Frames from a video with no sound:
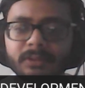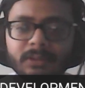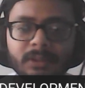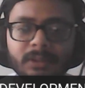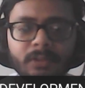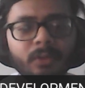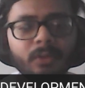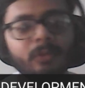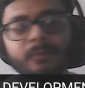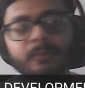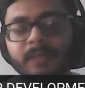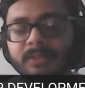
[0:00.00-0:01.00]
You'll do
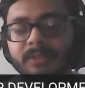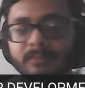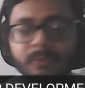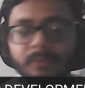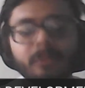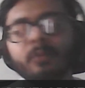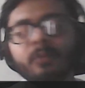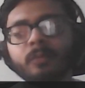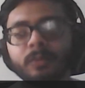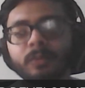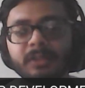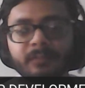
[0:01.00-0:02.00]
fine. You'll do more
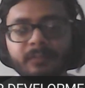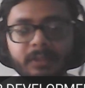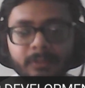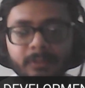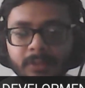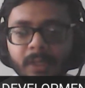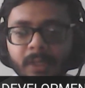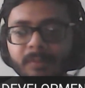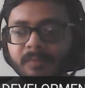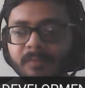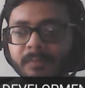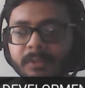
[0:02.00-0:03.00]
than fine on app
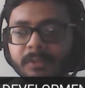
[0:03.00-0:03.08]
development.